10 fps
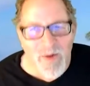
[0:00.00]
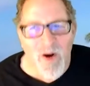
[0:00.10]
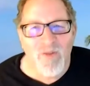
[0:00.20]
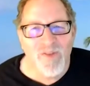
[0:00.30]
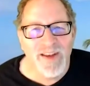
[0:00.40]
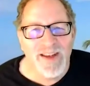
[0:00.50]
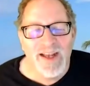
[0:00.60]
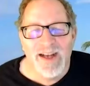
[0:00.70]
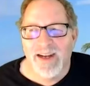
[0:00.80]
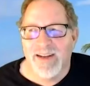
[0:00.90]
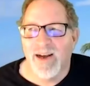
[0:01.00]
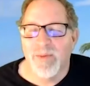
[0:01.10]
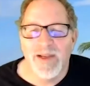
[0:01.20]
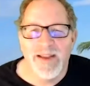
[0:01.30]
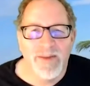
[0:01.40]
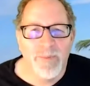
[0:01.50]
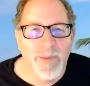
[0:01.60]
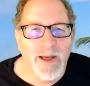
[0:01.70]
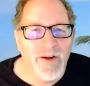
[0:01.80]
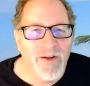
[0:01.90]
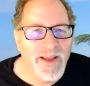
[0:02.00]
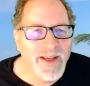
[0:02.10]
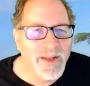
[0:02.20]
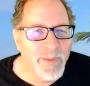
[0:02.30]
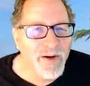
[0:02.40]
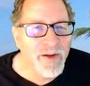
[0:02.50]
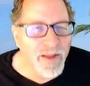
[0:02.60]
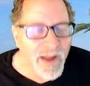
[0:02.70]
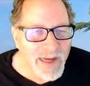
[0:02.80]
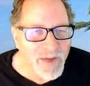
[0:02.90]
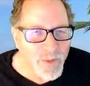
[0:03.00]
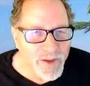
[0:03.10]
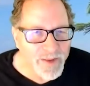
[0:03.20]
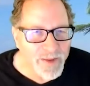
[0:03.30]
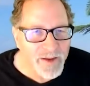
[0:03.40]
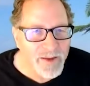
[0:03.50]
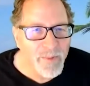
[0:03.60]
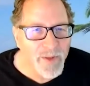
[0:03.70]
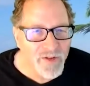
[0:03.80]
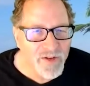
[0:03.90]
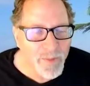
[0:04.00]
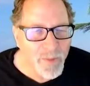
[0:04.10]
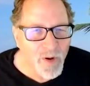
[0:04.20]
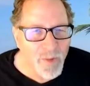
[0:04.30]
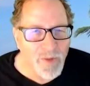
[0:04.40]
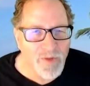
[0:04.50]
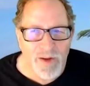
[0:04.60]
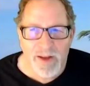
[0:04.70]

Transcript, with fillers: Hopefully, a company that better they can better align with the mission and purpose,